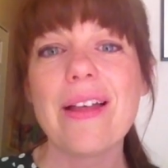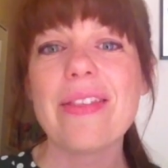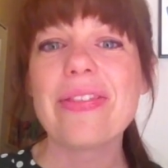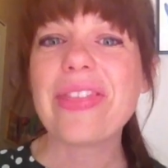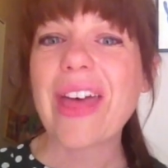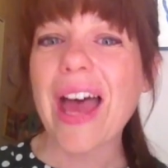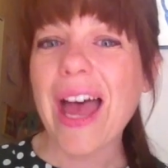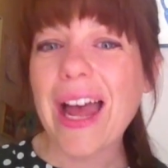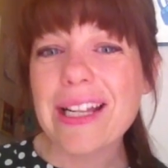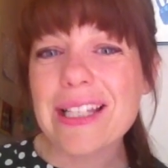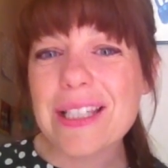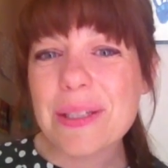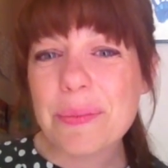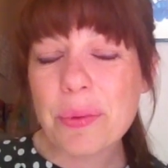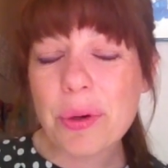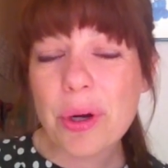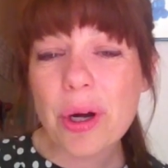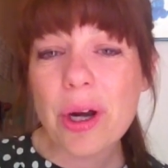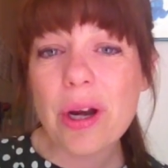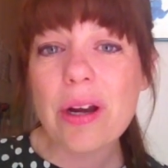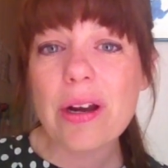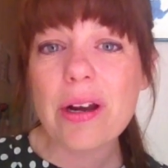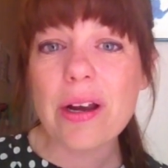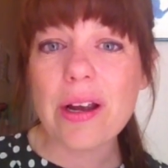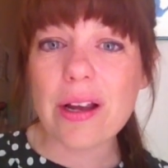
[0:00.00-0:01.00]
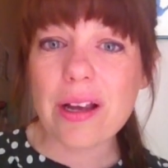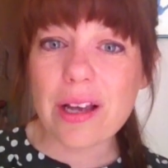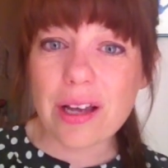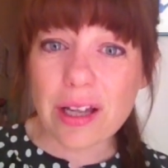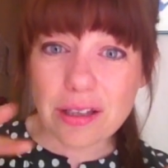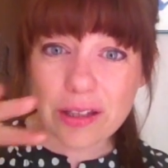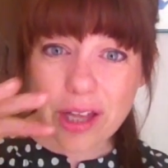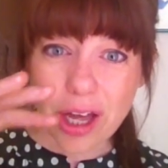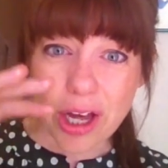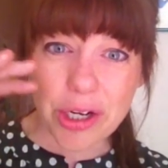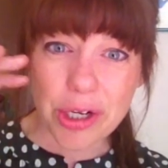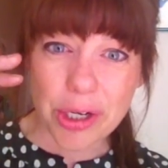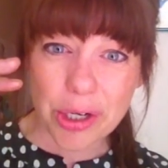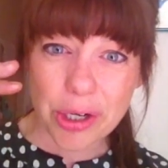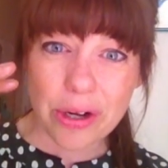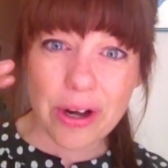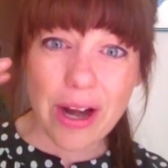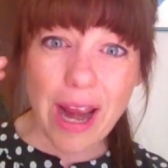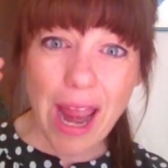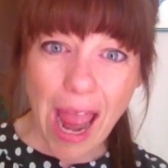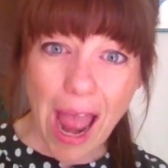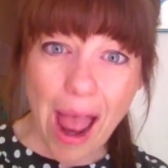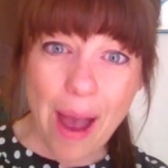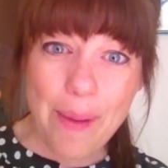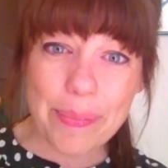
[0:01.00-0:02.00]
That's where clutter
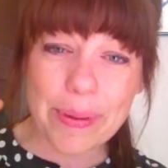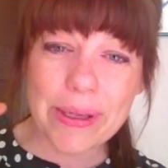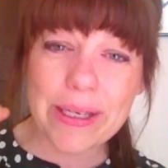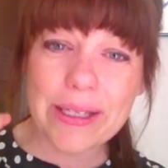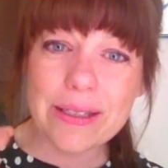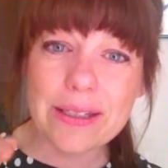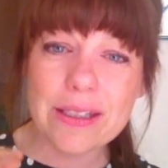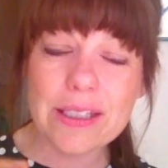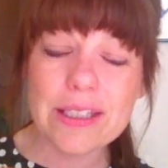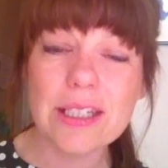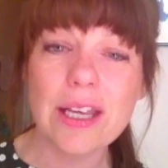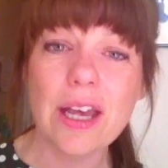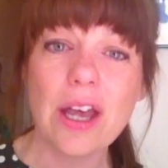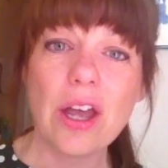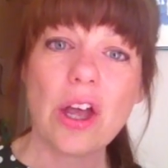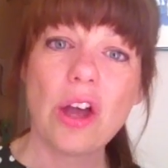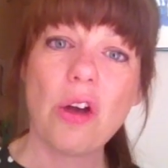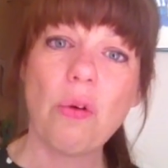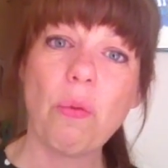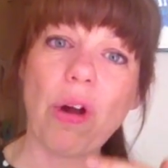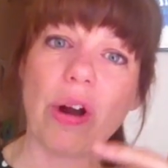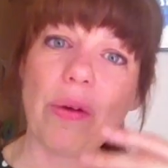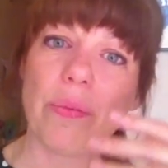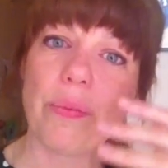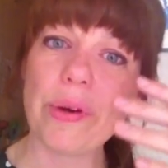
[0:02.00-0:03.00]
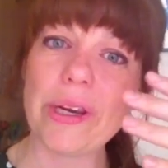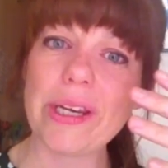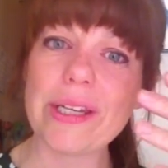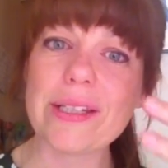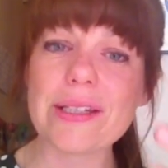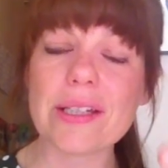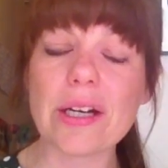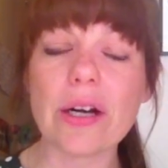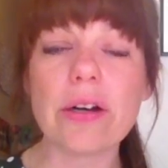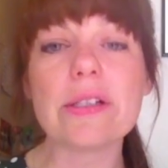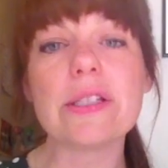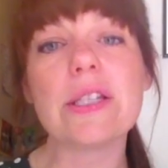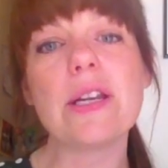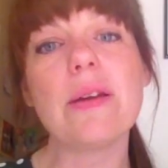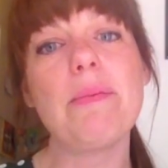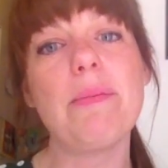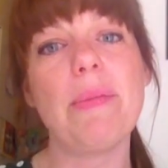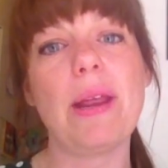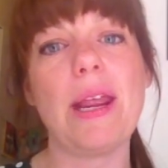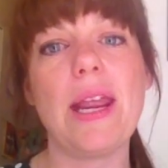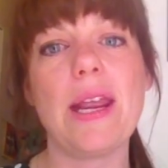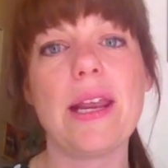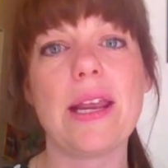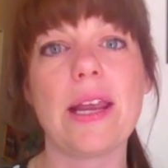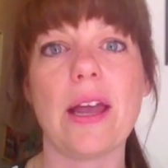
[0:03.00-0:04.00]
happens, when we start to
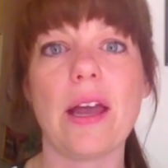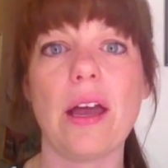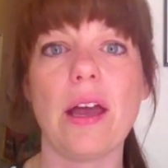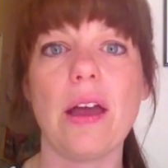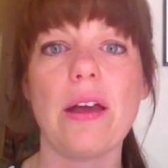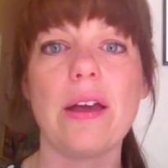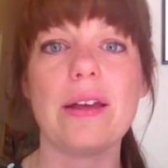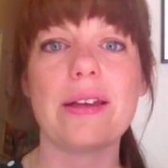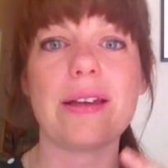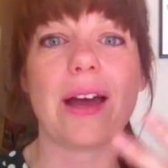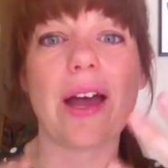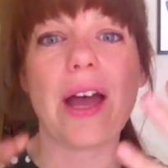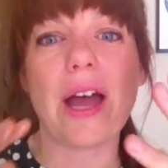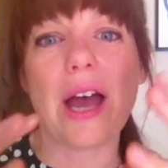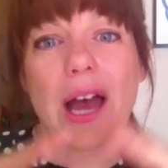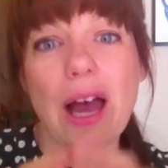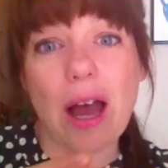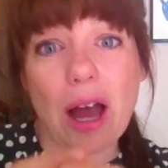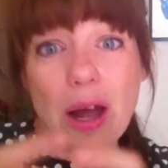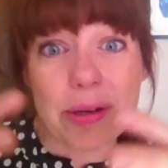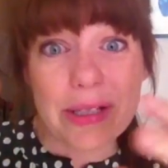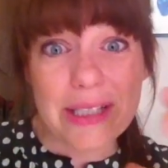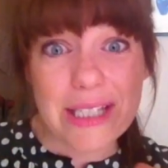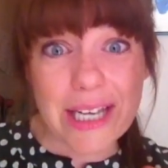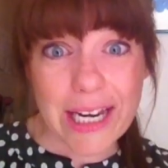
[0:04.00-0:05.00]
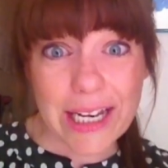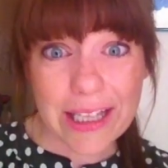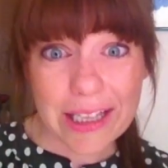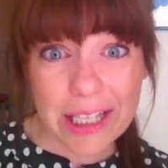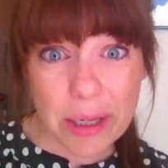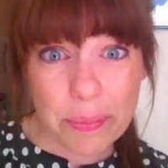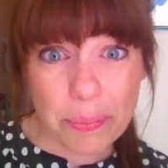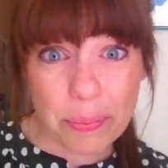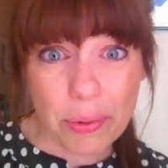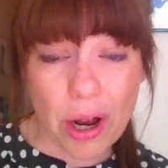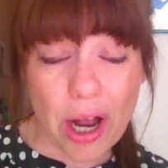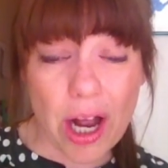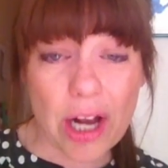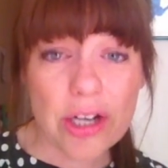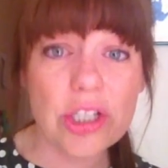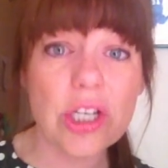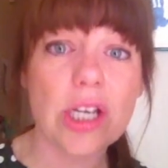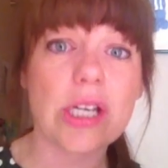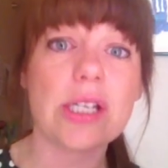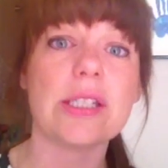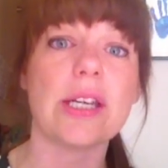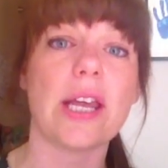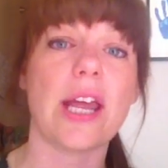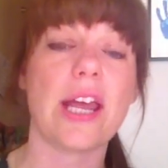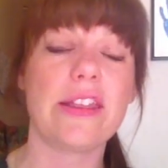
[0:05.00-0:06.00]
make a daily
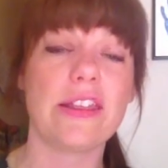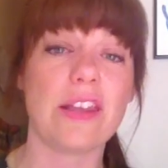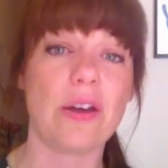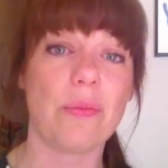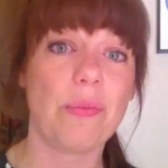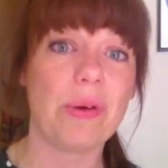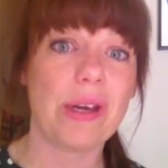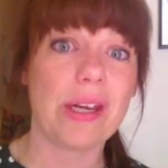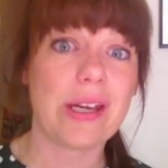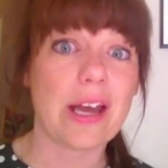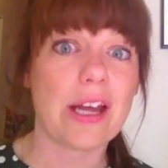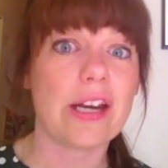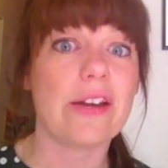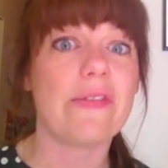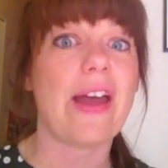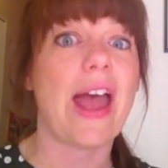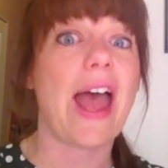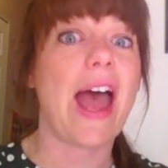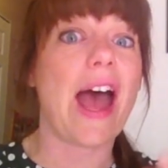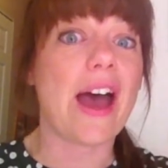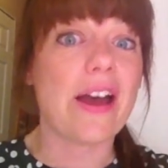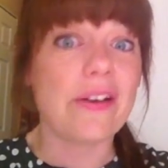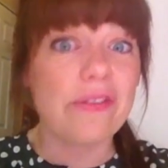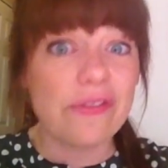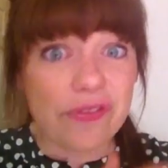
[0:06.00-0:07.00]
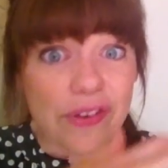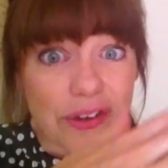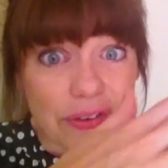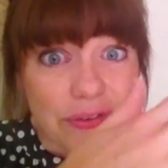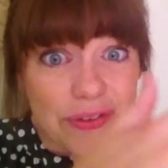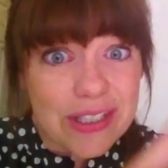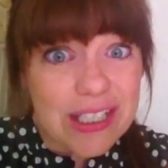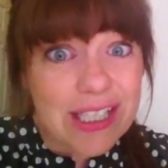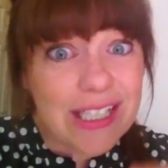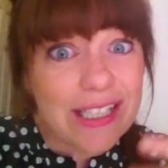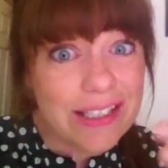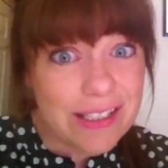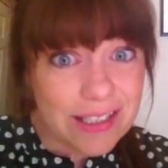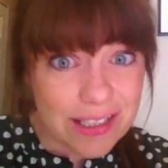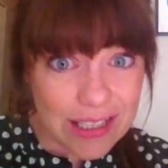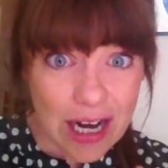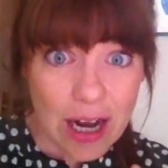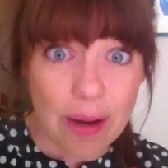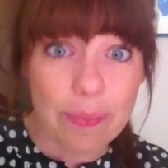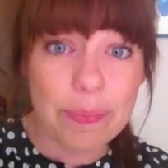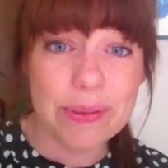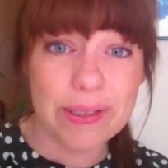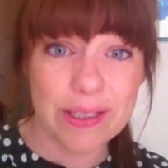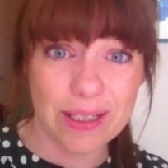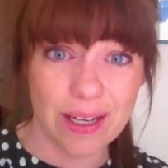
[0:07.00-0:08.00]
project and then we kind of add 15
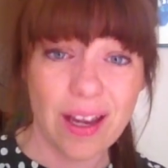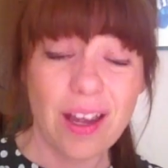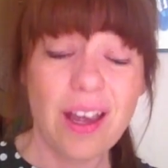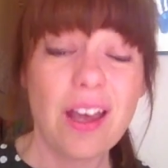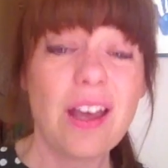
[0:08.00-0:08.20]
steps.